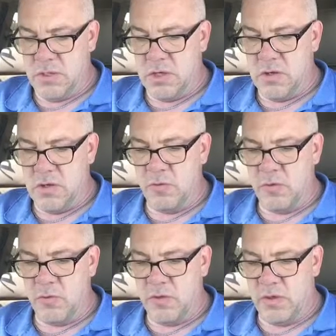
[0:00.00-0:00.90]
Now, I
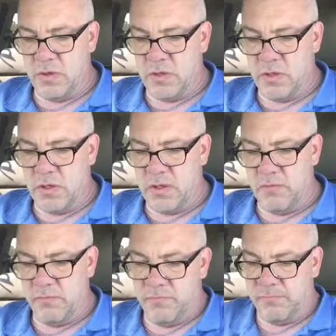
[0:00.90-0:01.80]
normally wouldn't
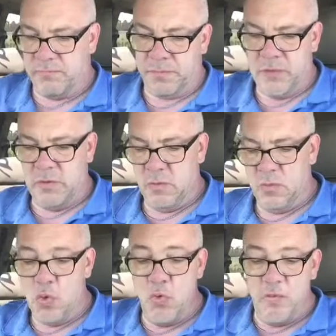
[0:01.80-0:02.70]

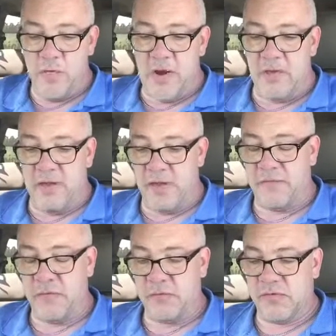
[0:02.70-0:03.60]
move around that.
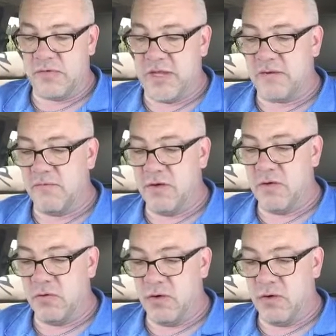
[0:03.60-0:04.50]
If I was taking
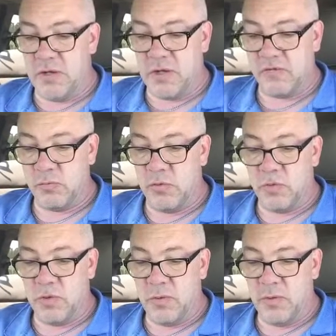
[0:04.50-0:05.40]
video, I'd be a lot
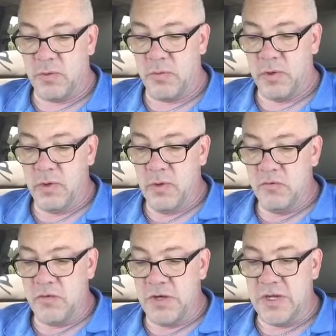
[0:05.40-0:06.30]
smoother with it, but I'm
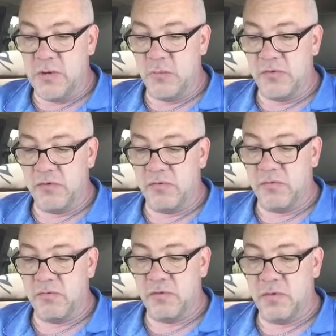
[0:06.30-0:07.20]
trying to get in
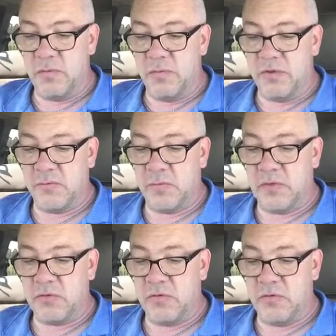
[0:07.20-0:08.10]
position for a nice
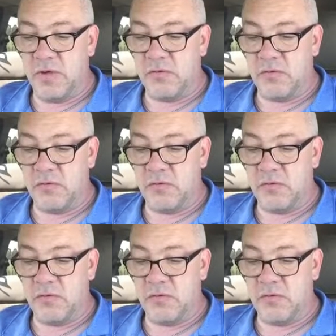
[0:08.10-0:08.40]
picture, right?